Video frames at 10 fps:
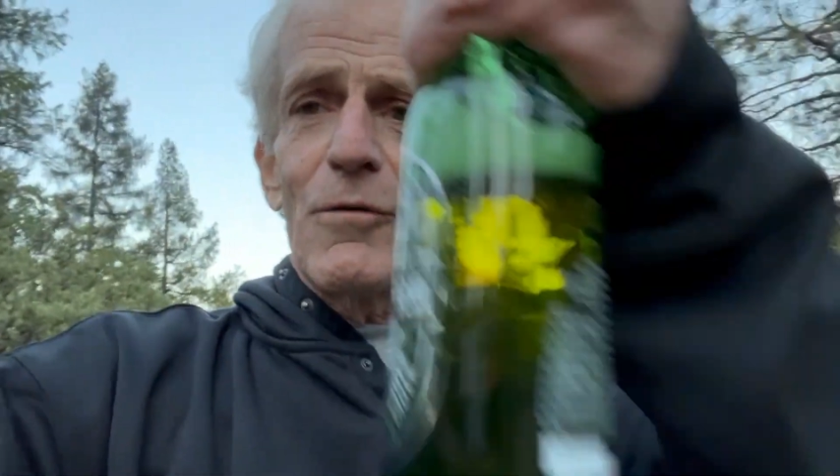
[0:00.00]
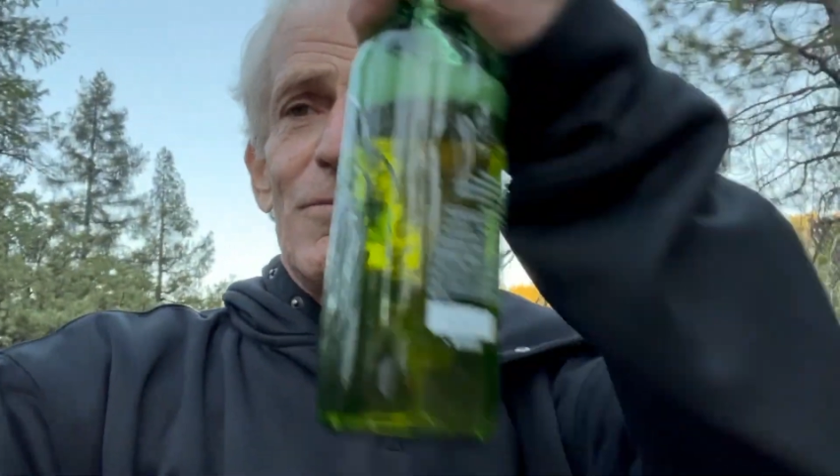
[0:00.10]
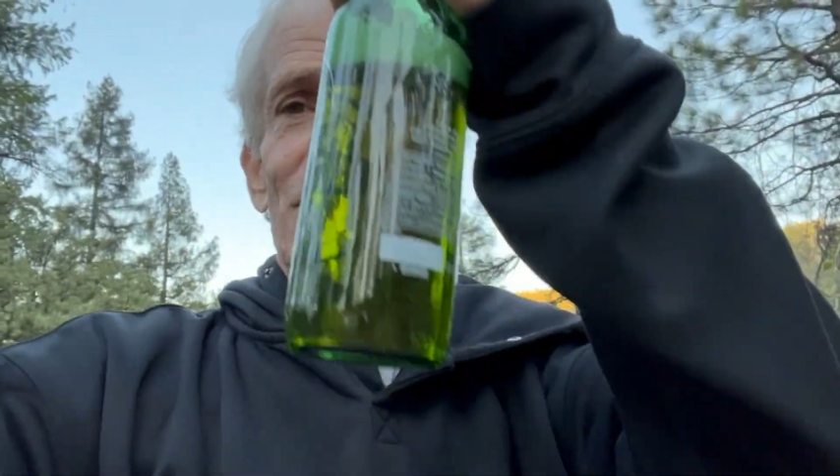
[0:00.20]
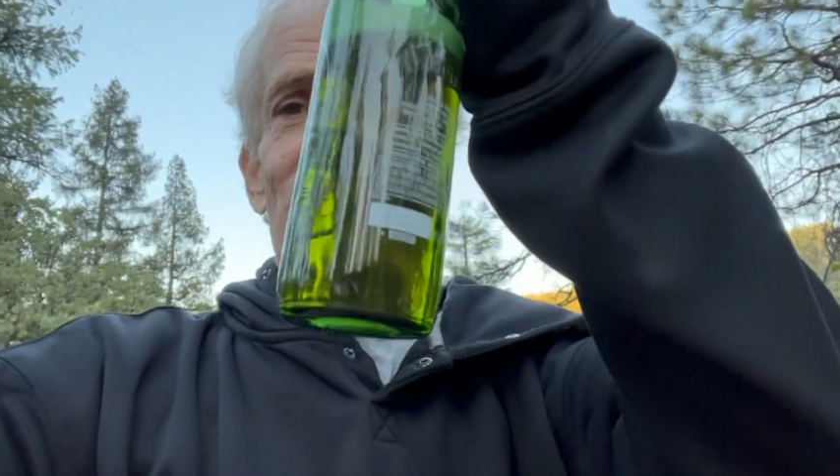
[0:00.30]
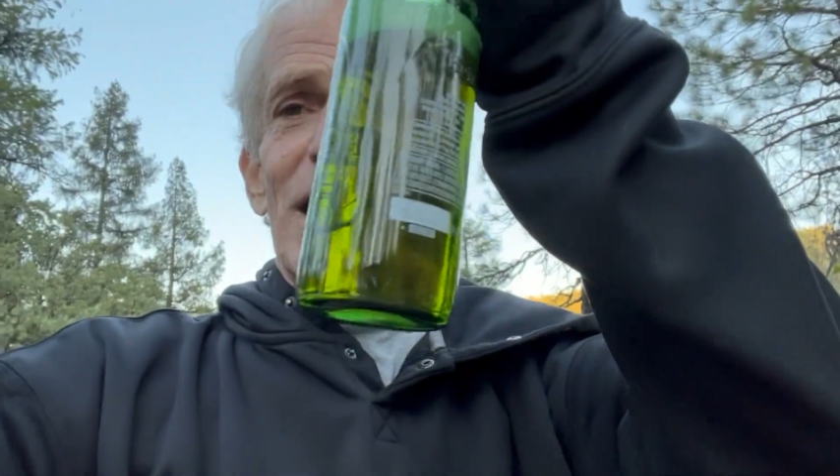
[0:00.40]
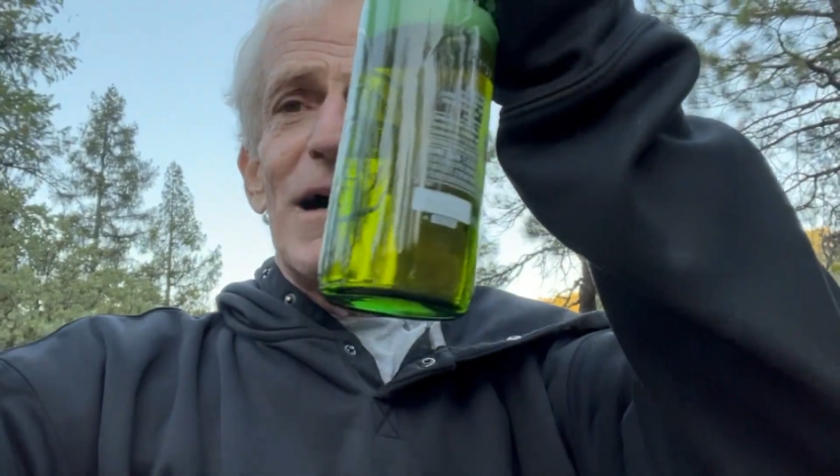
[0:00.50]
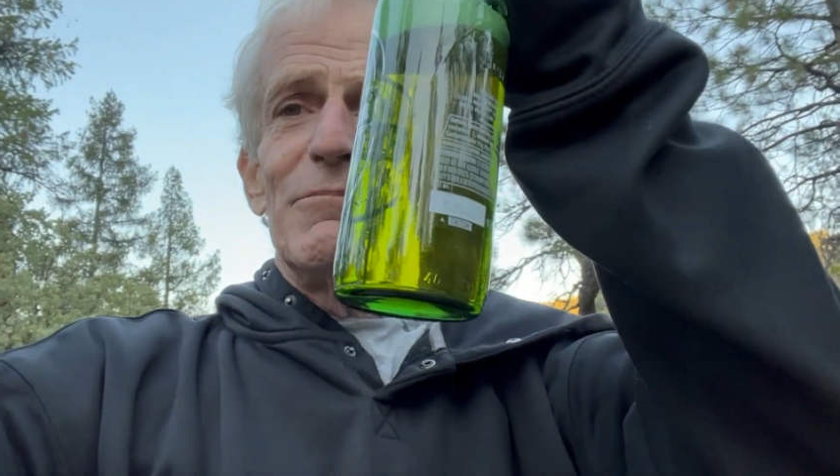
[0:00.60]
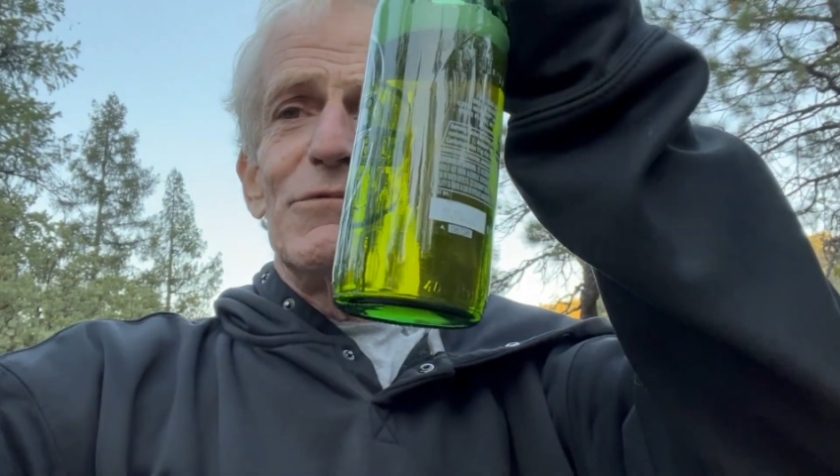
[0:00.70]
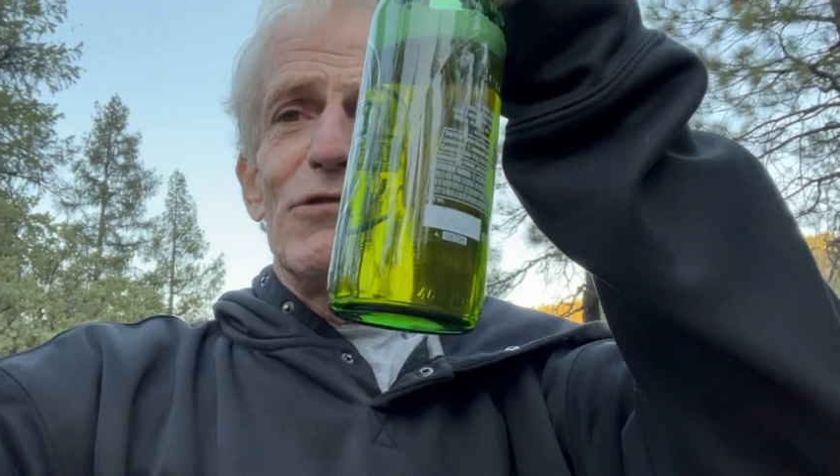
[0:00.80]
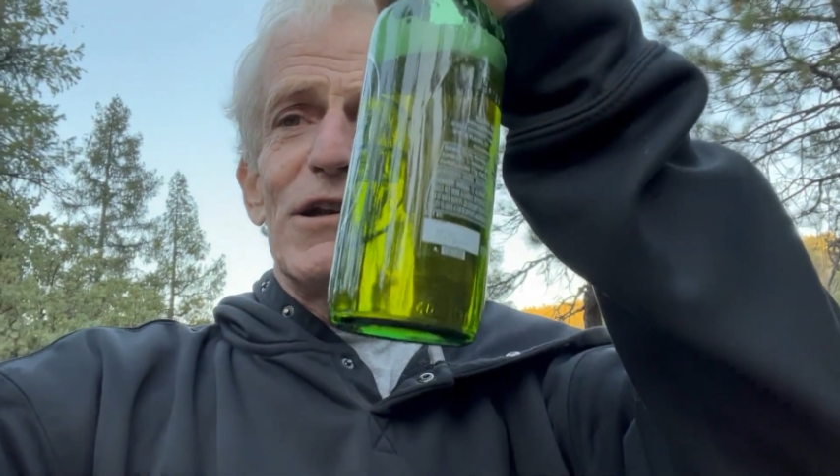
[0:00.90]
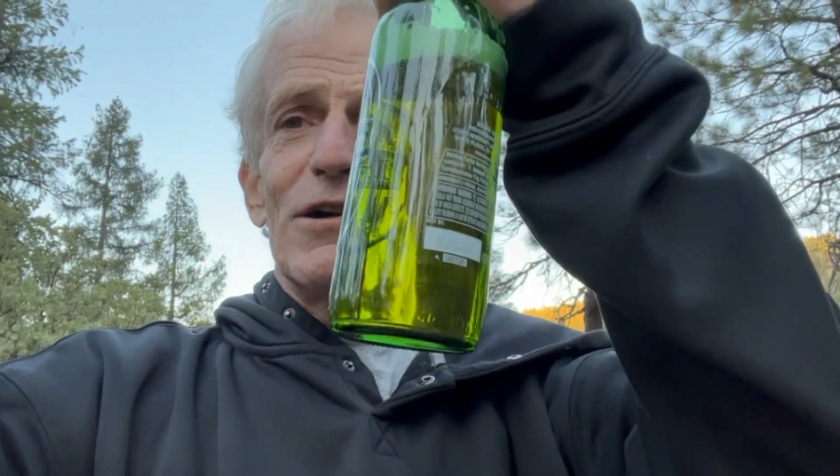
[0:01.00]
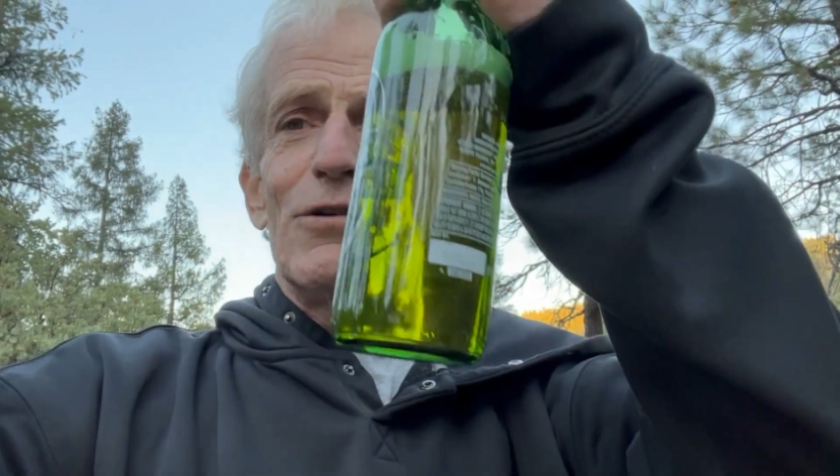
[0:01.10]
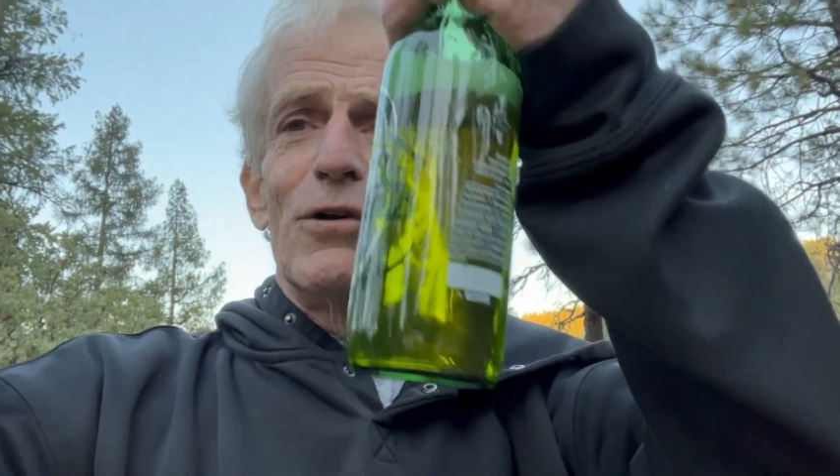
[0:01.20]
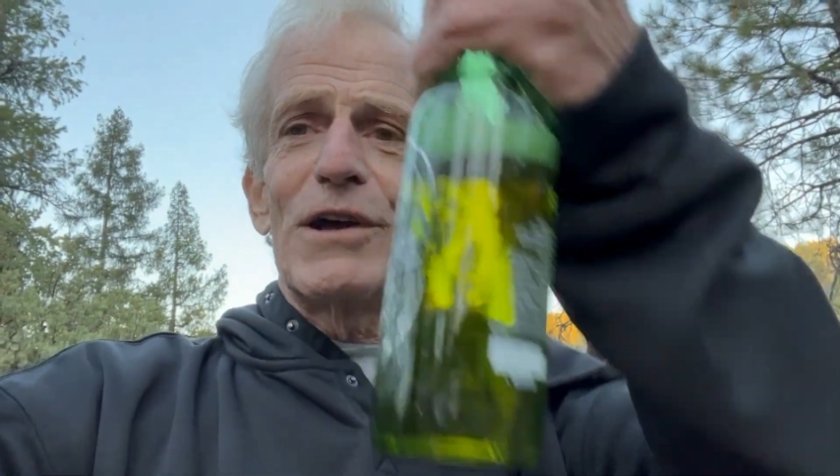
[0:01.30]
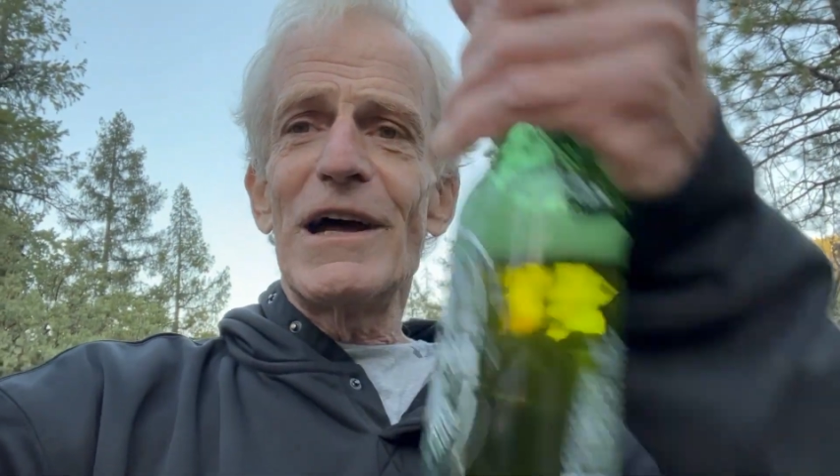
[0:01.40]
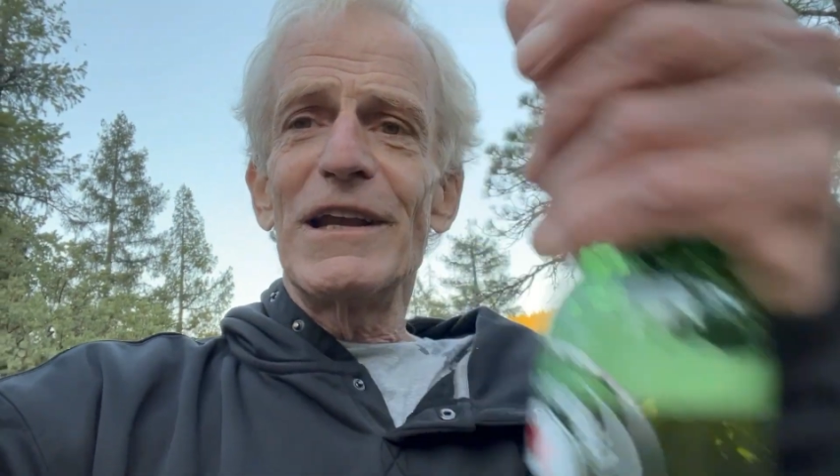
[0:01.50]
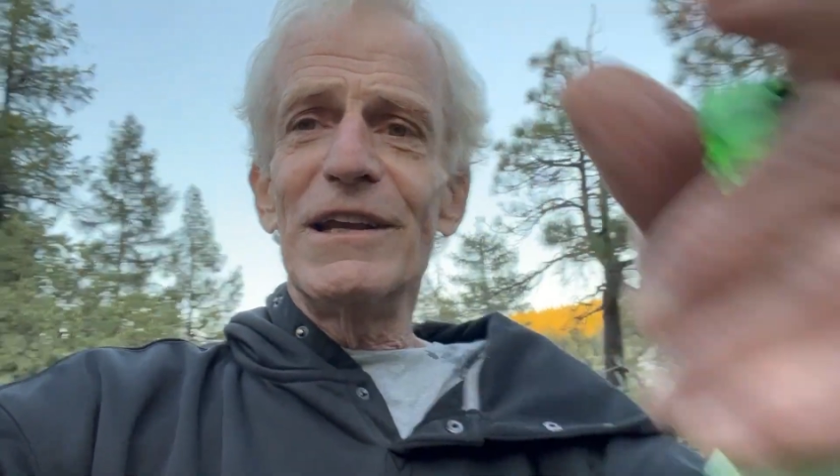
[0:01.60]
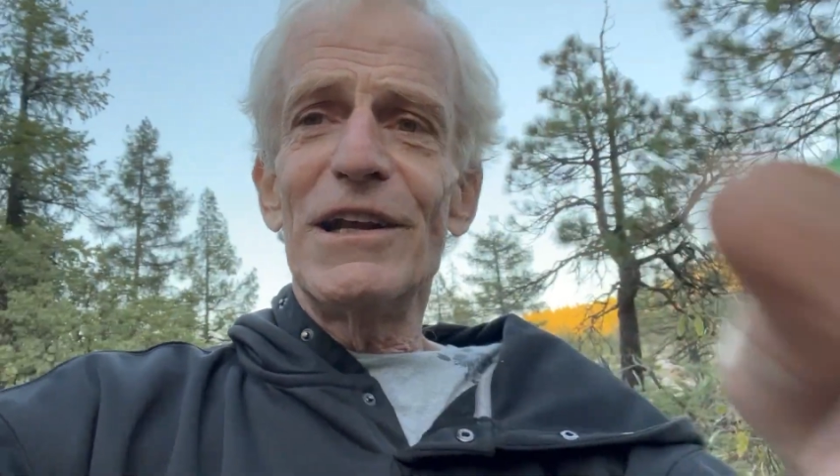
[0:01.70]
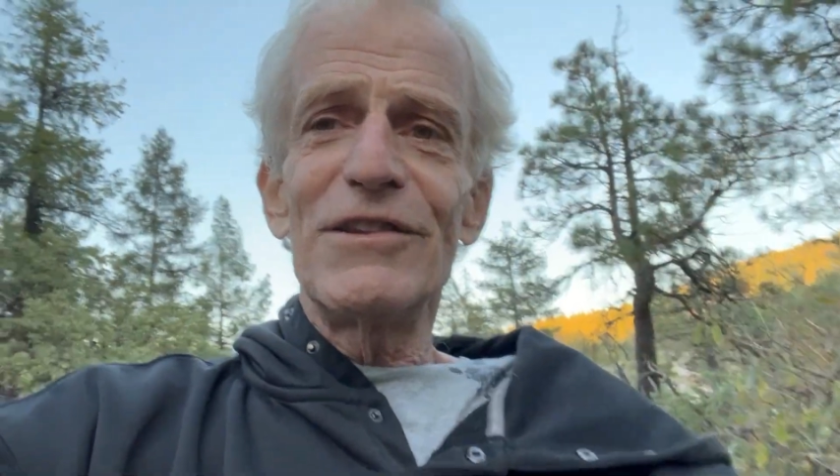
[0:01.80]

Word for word: Oh, I'm drinking a cold Heineken